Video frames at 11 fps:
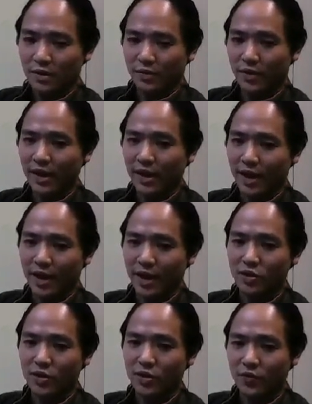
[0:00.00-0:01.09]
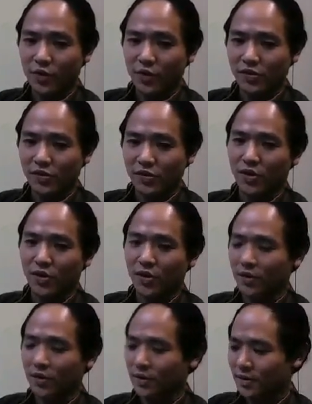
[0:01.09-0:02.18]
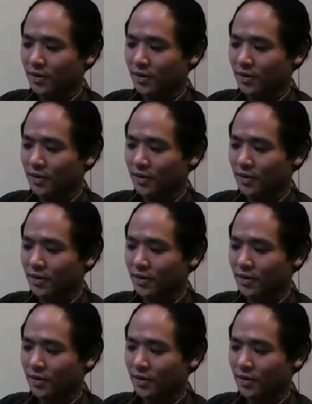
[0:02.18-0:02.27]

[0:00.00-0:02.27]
very angular, and very strong.